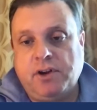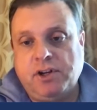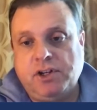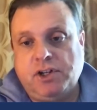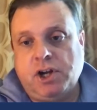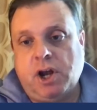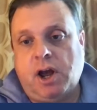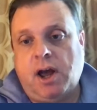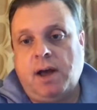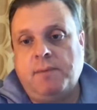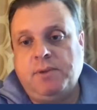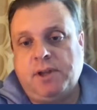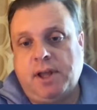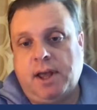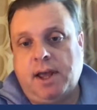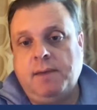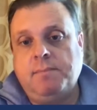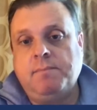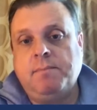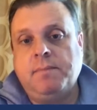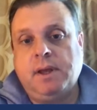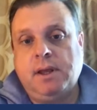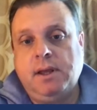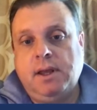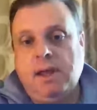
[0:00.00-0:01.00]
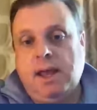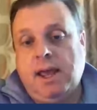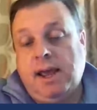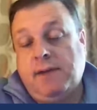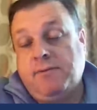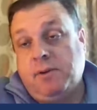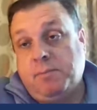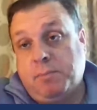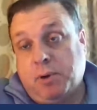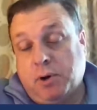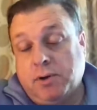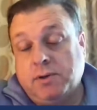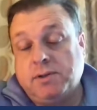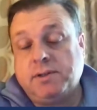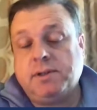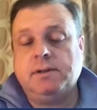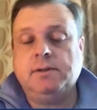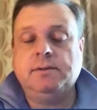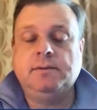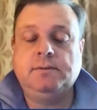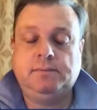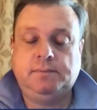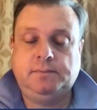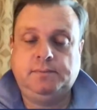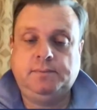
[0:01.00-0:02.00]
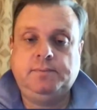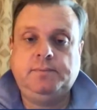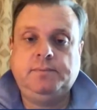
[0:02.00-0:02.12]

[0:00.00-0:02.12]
every job type, every person.